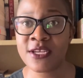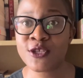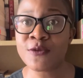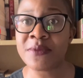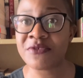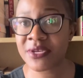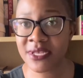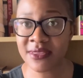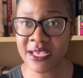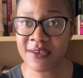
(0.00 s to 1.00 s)
to be
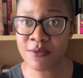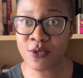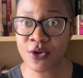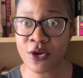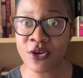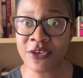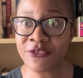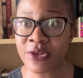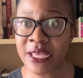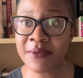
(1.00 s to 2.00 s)
reading that book, or if
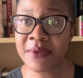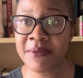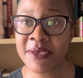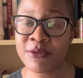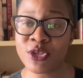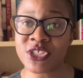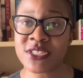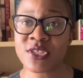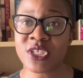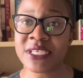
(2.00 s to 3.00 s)
you're like me, maybe you're
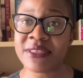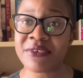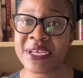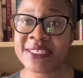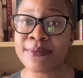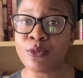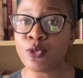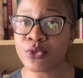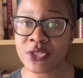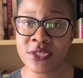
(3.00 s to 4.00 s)
just not in the right
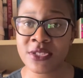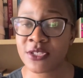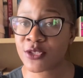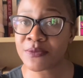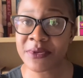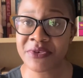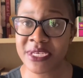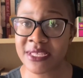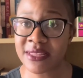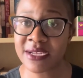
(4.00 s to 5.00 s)
mood to be
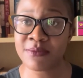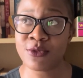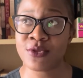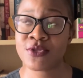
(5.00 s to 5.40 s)
reading that book.